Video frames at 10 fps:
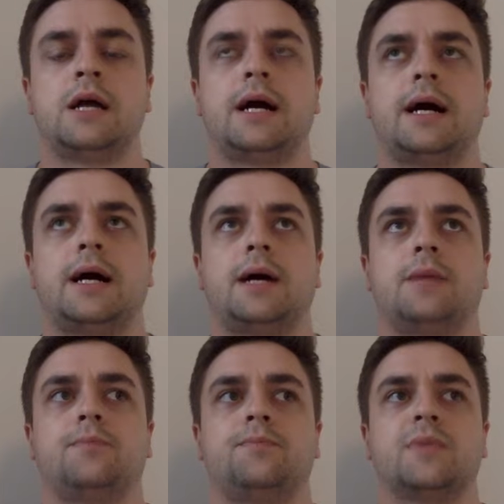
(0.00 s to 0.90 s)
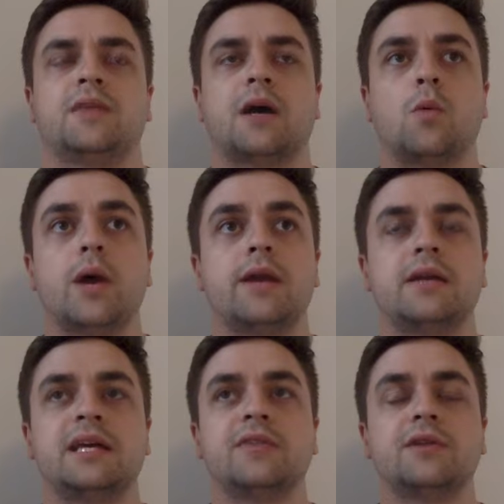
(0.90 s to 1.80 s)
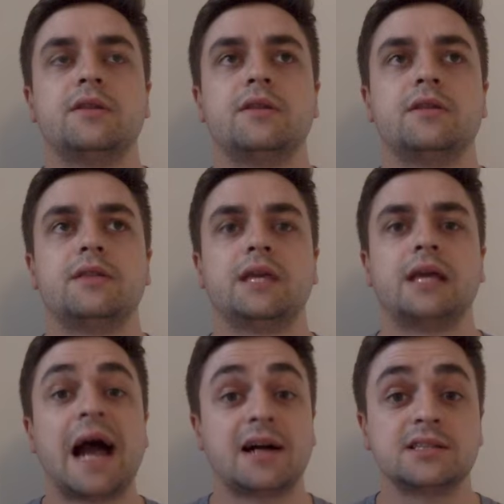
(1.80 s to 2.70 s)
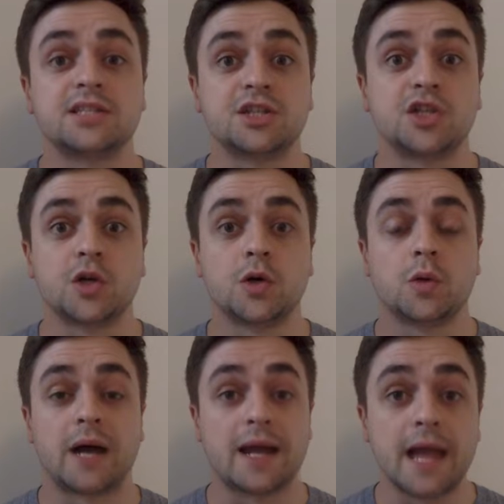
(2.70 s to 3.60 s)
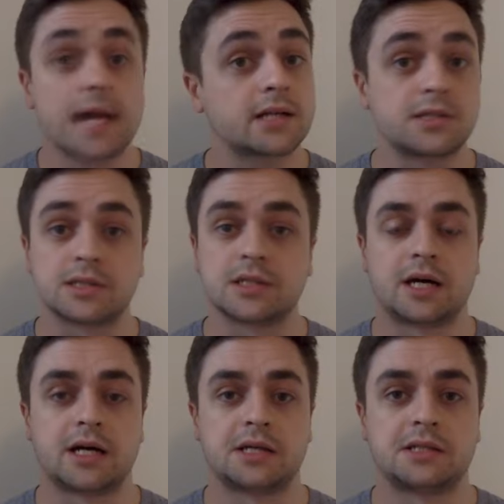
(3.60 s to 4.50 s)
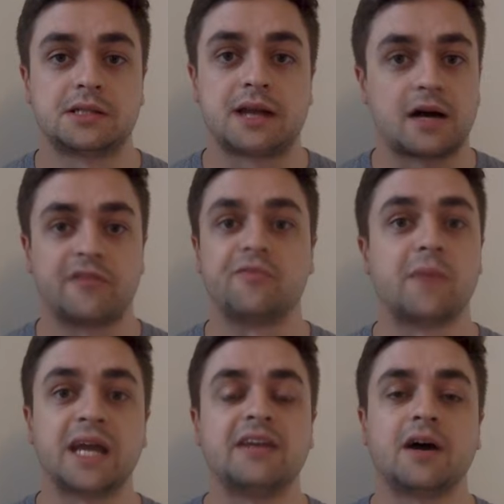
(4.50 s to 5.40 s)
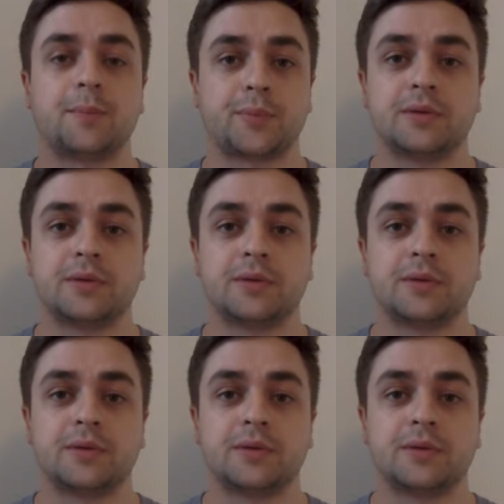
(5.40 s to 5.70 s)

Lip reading: that when given the answer to an exercise that I've made up,